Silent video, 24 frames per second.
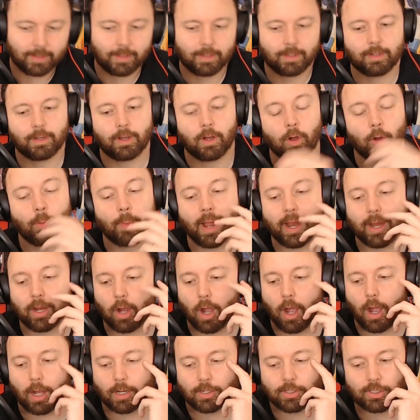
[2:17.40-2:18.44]
Oh my
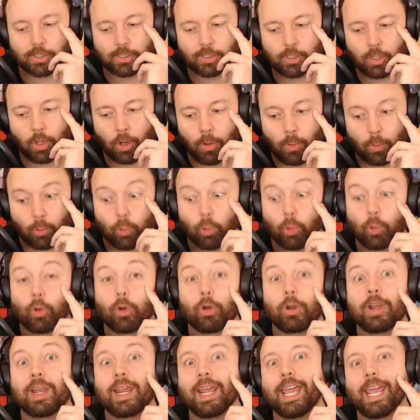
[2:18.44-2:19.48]
gosh, so
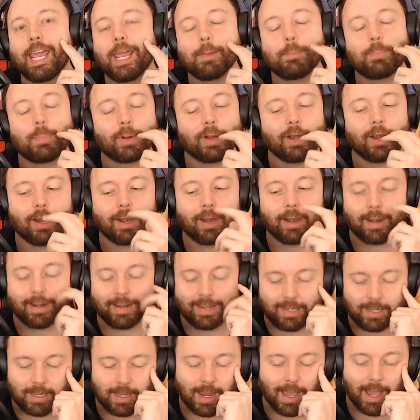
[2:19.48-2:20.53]
Reaper.
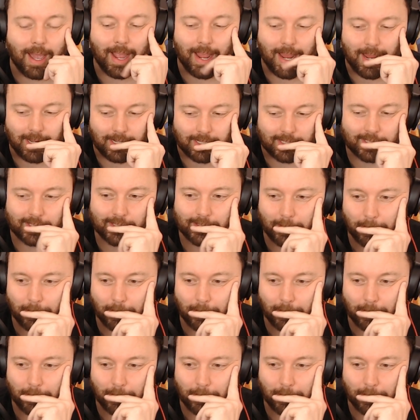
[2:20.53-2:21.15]
Nice.